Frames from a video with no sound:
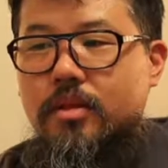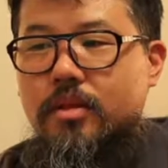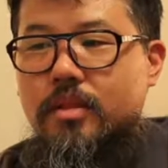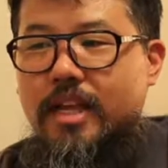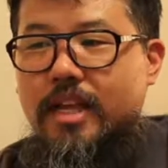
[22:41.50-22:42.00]

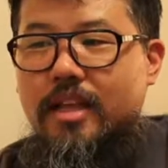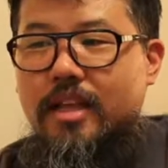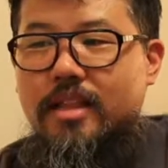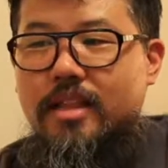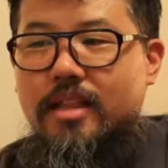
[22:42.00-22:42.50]
kind of like
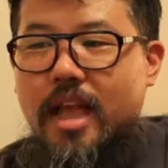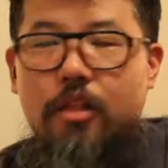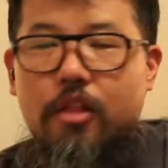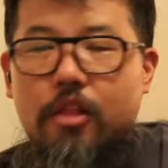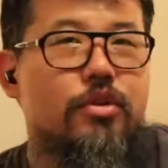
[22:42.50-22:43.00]
the
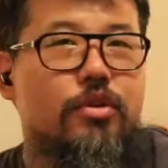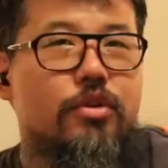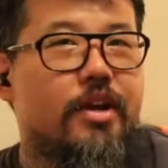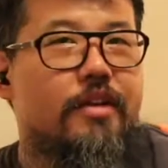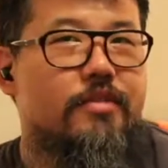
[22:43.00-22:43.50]
health food
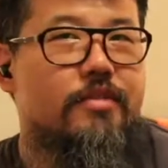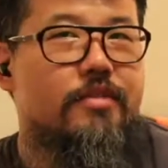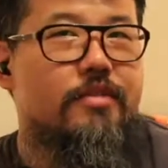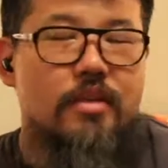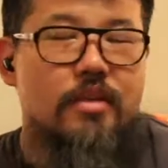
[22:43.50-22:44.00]
grift,
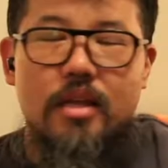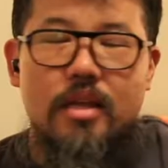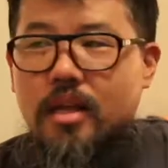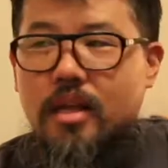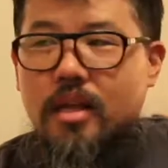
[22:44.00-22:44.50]

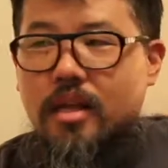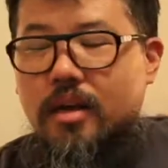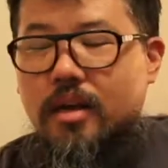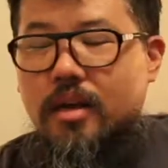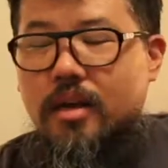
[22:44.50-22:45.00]
and